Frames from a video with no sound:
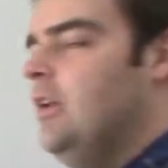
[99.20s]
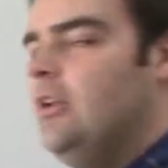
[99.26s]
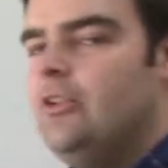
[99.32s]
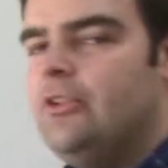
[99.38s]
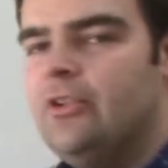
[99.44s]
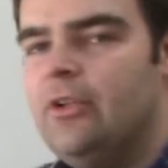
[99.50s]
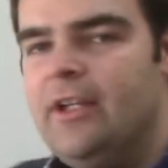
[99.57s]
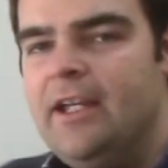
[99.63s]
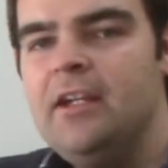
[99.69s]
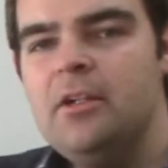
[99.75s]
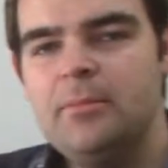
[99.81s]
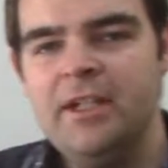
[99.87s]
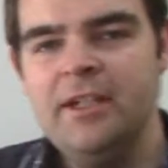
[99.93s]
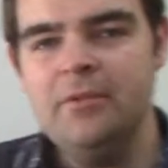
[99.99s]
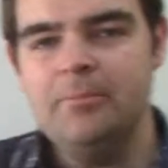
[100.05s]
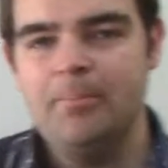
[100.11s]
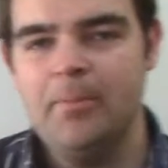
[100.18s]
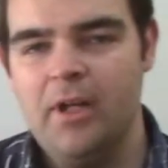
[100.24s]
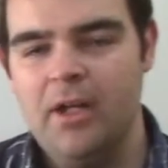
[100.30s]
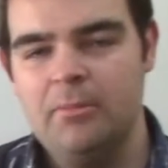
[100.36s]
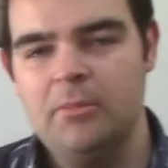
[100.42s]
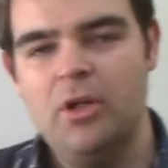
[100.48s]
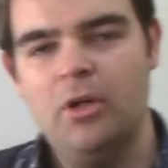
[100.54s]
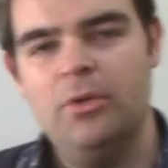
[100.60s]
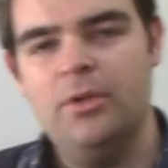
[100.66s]
So in a minute
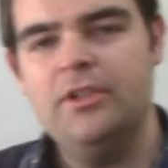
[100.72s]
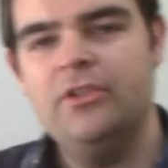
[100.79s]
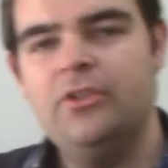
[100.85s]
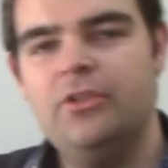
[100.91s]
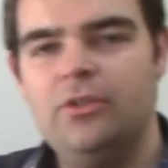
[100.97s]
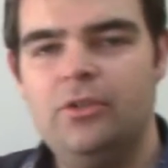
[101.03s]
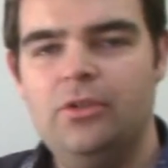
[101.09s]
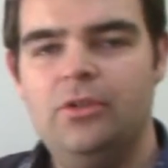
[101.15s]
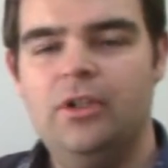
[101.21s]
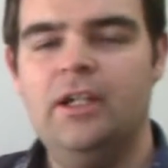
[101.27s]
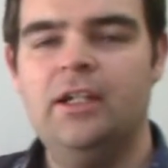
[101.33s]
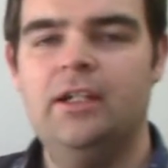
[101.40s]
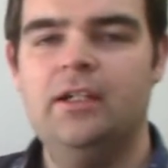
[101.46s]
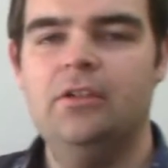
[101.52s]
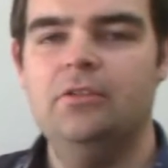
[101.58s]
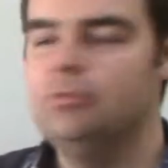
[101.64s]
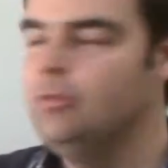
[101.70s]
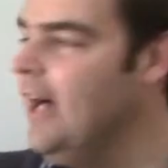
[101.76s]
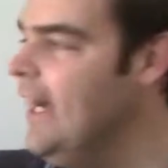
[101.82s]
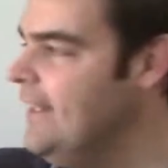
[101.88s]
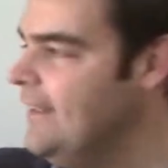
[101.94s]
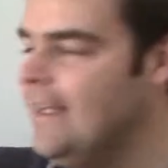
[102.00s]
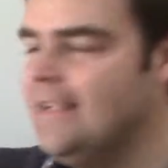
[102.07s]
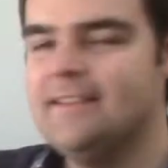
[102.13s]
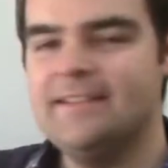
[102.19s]
I'm going to
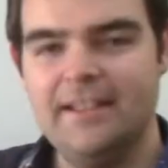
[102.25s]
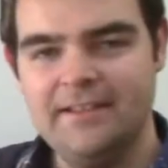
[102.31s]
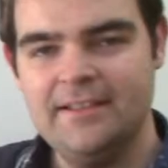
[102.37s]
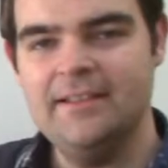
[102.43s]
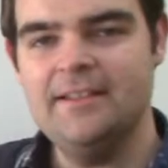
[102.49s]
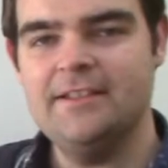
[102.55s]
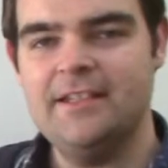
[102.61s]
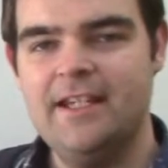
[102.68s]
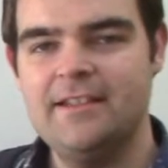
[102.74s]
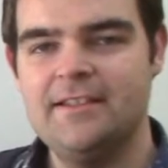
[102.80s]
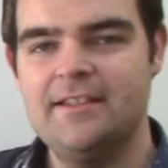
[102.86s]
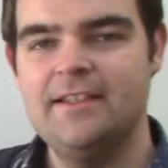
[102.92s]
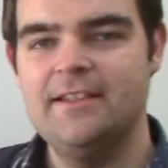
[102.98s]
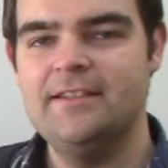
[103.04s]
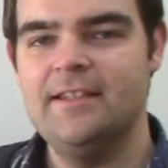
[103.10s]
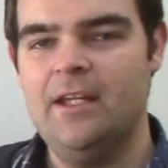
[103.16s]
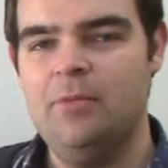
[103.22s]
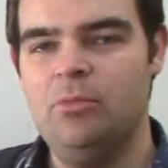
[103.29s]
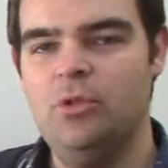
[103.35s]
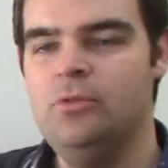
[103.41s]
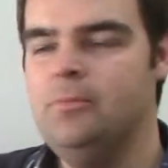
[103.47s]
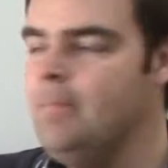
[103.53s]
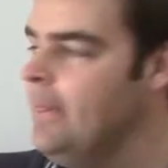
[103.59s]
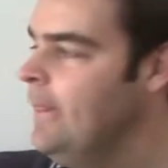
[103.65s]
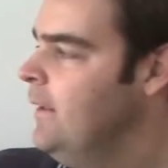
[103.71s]
write that sentence as an
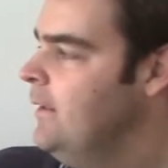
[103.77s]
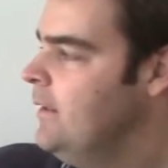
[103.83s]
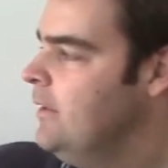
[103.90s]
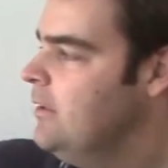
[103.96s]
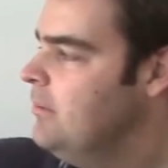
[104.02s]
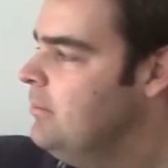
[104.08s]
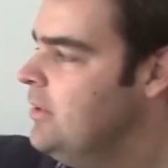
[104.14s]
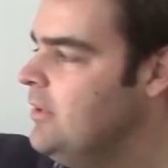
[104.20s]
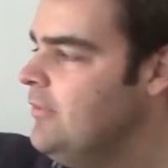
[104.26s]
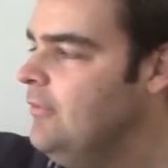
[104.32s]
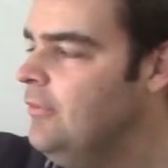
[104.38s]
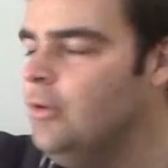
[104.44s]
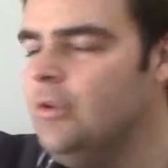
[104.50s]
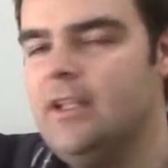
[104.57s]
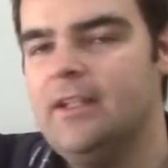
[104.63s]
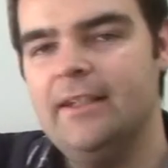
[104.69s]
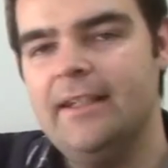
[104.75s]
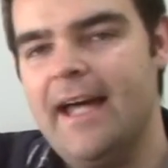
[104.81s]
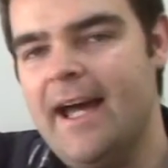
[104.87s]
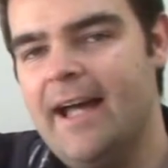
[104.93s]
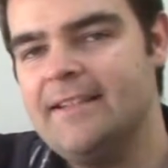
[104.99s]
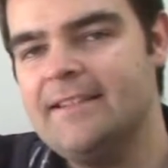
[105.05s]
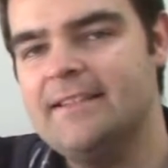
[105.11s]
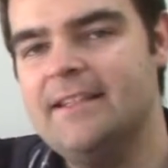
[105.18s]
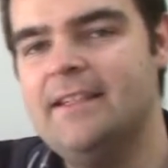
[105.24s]
example, but for the
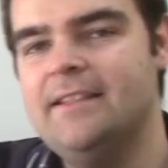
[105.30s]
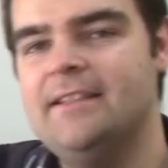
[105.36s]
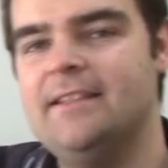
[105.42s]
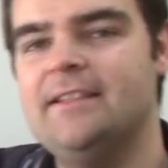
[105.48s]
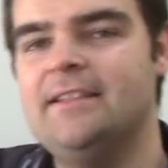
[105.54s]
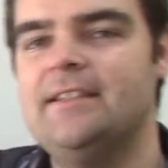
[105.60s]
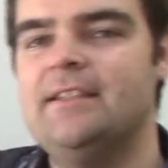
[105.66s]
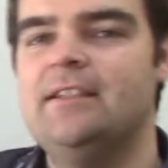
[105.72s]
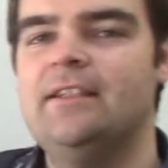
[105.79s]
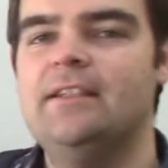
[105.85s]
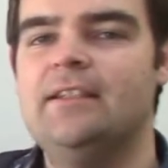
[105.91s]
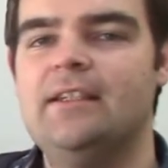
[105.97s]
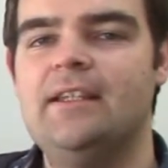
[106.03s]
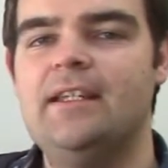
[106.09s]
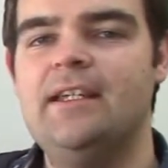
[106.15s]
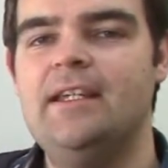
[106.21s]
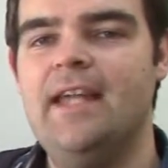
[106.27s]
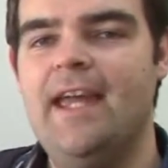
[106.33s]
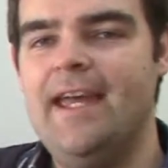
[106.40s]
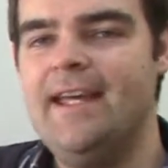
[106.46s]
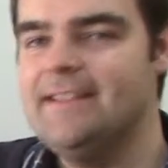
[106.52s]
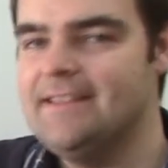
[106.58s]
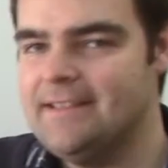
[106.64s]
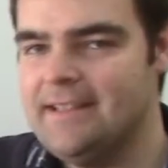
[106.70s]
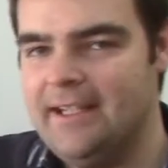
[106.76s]
last sentence in the
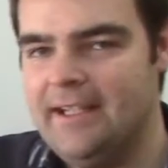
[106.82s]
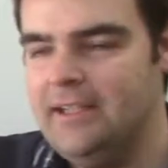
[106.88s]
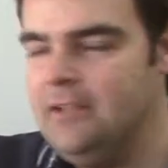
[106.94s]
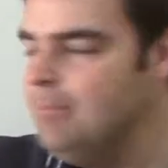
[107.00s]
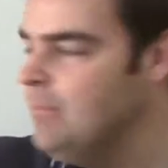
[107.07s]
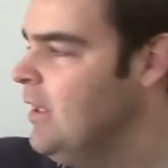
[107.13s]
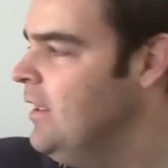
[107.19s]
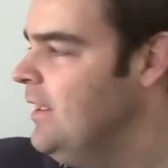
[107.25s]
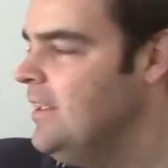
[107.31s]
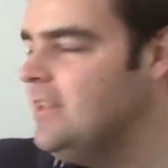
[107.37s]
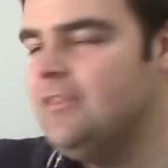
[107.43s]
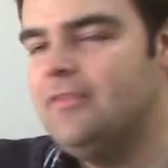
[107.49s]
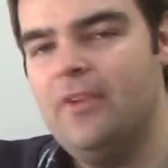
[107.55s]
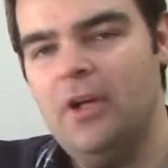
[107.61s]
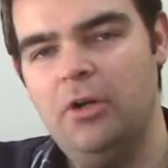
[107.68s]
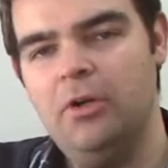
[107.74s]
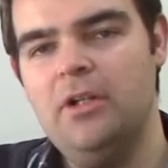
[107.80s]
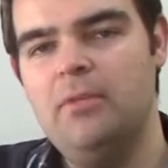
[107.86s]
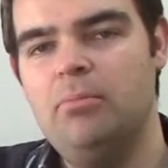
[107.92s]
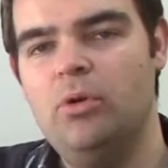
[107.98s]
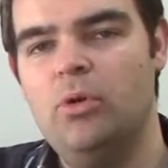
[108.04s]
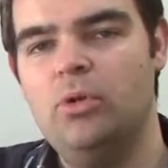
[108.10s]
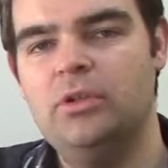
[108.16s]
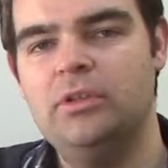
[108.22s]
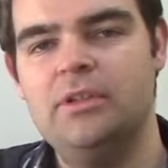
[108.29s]
essay, it's very
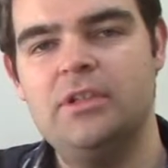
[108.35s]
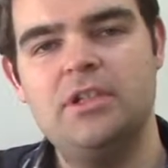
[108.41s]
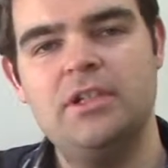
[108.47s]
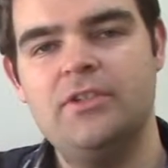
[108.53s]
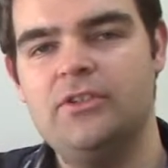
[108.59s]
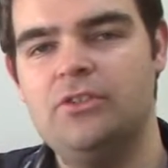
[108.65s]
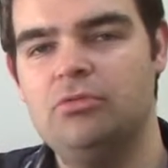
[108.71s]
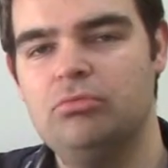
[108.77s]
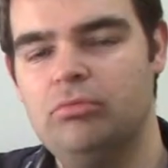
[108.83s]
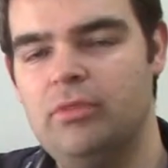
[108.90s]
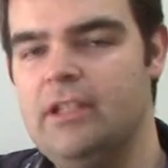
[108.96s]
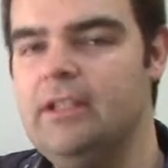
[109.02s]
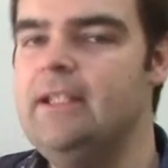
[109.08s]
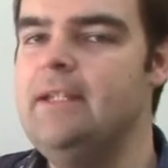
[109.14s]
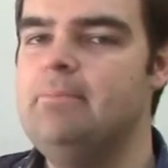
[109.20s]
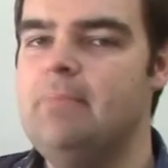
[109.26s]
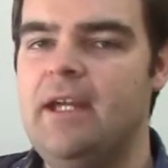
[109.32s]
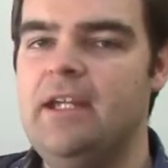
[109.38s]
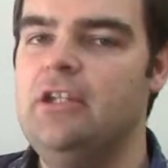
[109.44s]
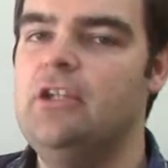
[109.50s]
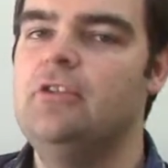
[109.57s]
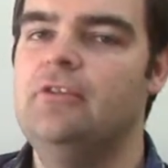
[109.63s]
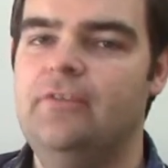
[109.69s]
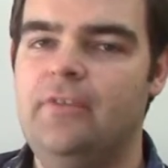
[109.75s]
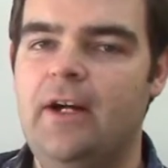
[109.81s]
important just to really make
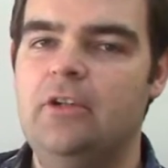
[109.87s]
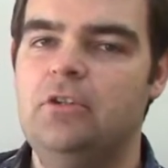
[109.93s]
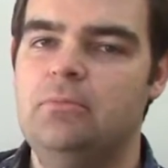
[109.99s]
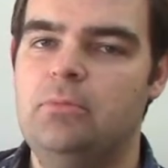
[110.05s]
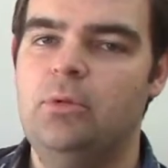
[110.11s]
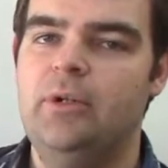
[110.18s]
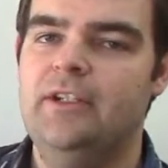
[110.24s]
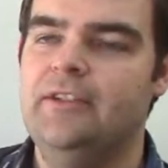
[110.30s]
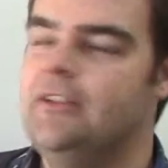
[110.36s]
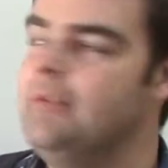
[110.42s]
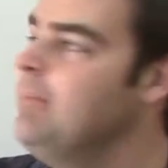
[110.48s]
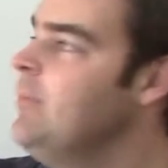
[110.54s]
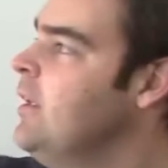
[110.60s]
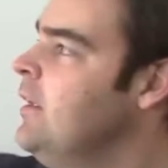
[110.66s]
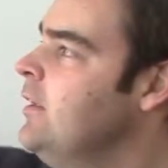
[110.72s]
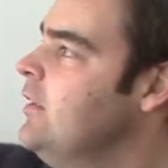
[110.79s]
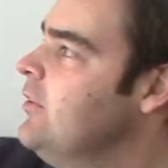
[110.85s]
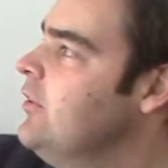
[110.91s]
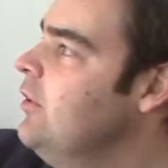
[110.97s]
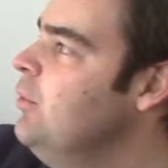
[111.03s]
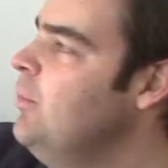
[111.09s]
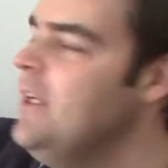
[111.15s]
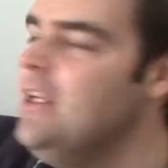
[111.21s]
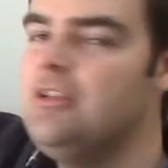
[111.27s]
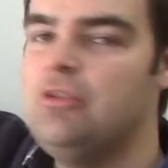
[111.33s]
your final point.
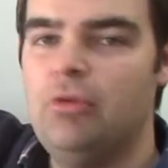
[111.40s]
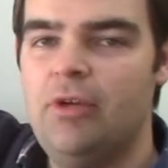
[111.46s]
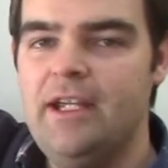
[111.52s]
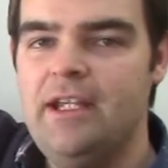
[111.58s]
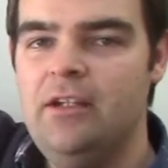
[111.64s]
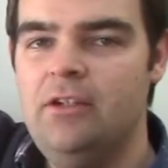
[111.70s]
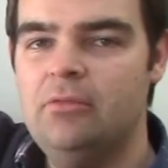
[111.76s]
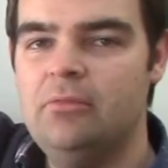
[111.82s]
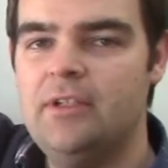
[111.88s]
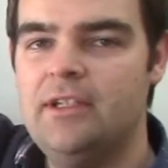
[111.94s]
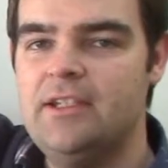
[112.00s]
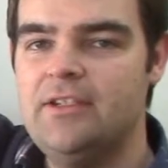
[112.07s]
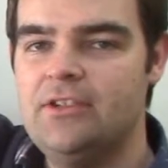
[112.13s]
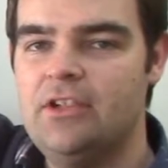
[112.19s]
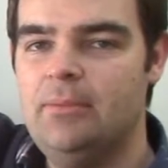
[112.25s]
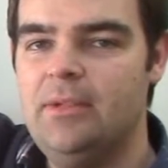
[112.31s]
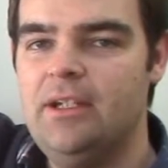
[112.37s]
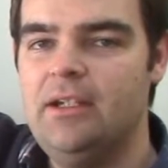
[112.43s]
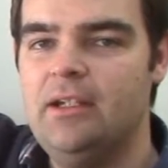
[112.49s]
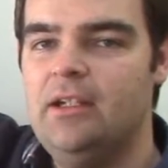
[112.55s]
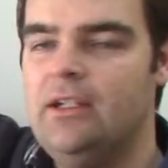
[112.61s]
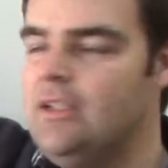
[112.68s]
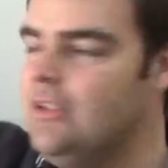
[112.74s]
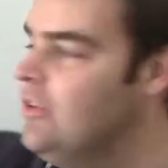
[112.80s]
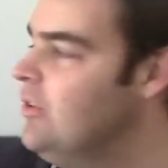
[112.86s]
So we agree with this topic,
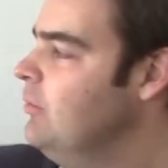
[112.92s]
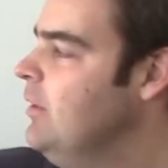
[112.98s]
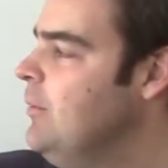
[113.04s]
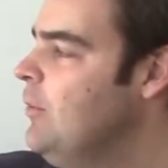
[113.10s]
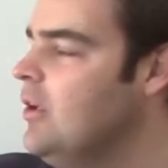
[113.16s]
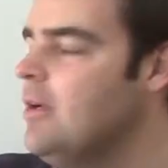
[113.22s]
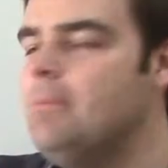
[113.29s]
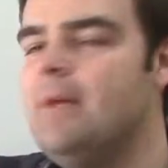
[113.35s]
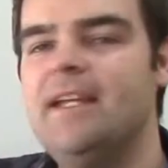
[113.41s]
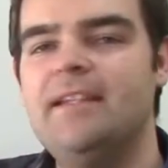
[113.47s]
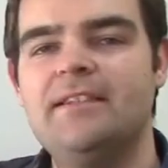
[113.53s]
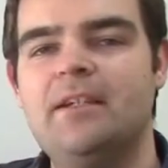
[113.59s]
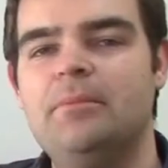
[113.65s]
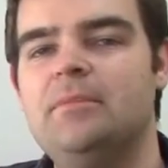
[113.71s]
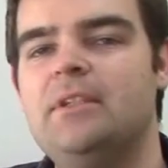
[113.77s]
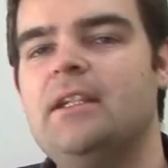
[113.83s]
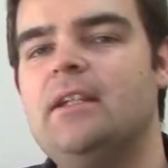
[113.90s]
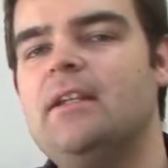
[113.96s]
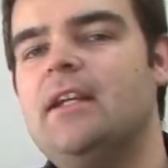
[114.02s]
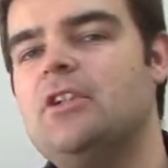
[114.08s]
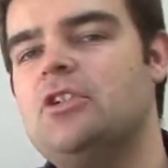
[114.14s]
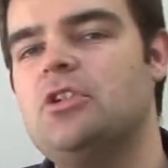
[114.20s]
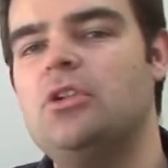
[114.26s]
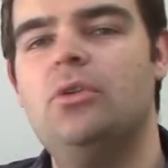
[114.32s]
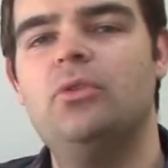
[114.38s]
so we want to make something
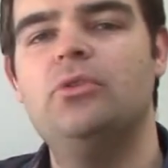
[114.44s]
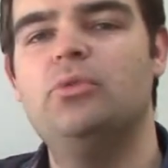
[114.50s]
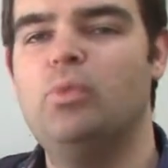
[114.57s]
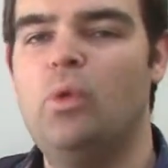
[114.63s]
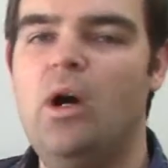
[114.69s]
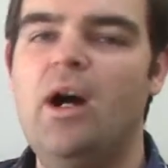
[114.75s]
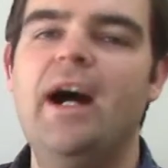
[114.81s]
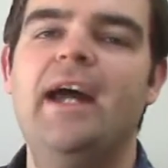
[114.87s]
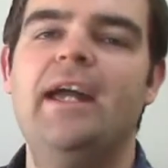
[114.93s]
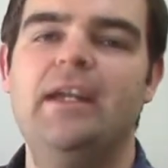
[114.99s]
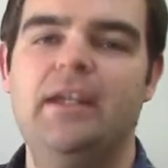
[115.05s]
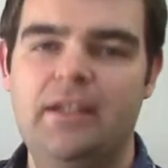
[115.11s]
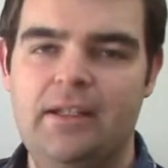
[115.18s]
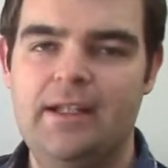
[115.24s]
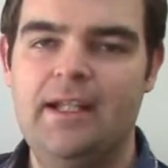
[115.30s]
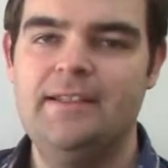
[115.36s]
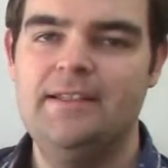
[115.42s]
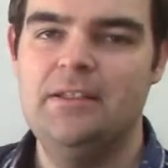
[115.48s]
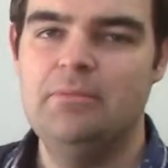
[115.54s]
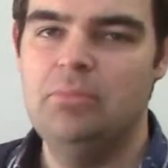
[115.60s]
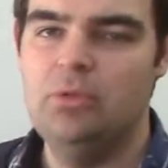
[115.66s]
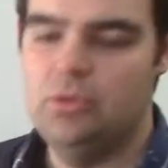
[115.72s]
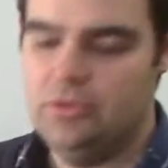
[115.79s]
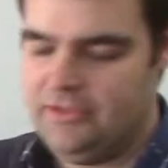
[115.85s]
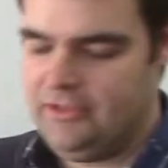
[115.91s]
that shows why that's
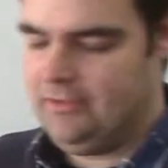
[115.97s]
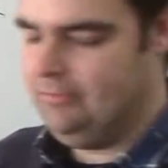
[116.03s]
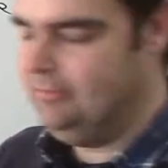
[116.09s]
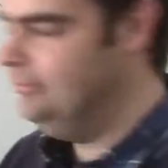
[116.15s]
important.